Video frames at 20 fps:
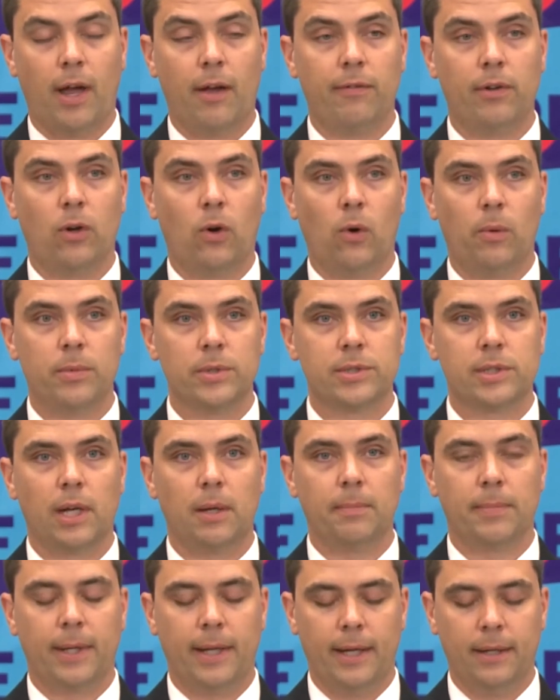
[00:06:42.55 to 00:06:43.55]
having a home
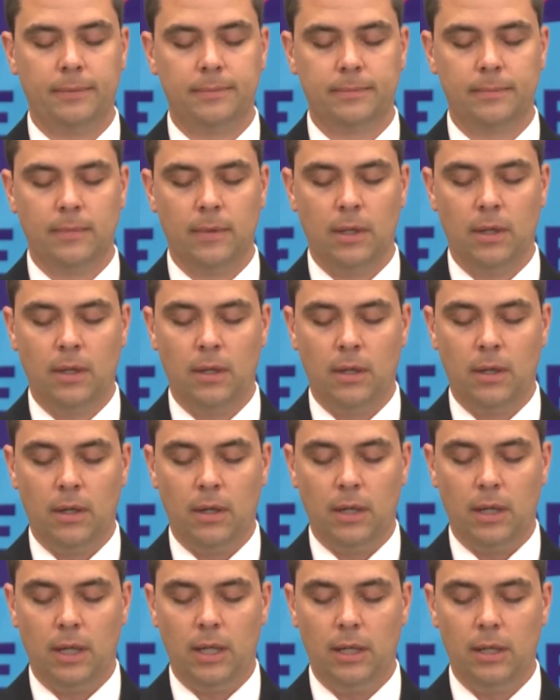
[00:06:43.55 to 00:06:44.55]
escape plan,
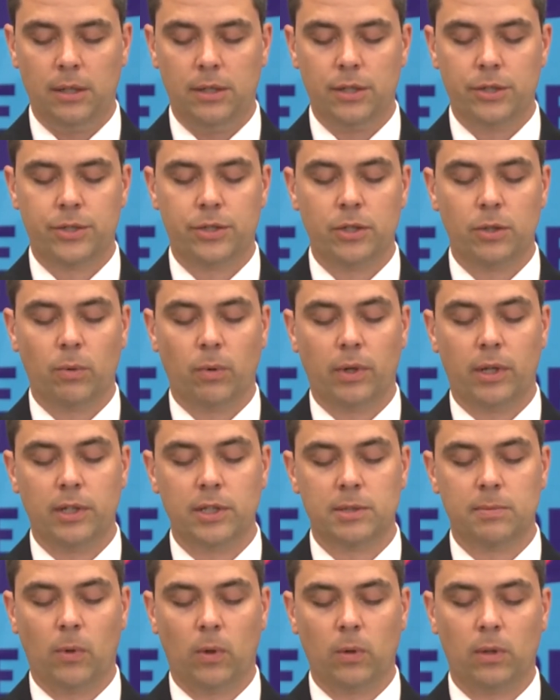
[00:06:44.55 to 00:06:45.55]
in addition to working
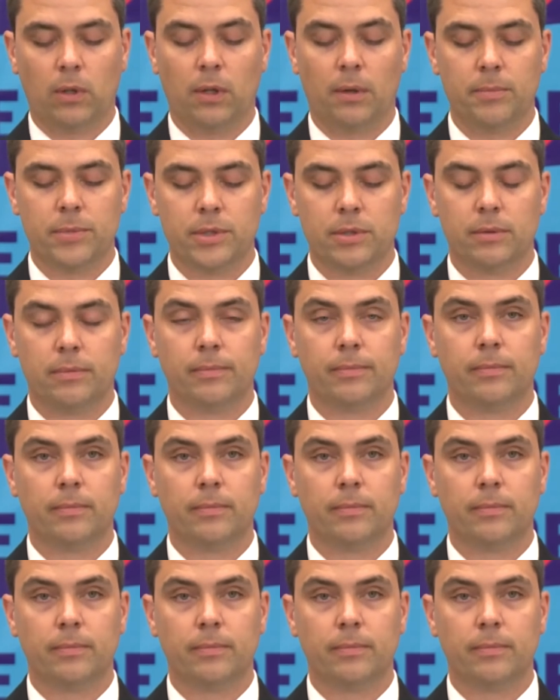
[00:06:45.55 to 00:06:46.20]
smoke alarms.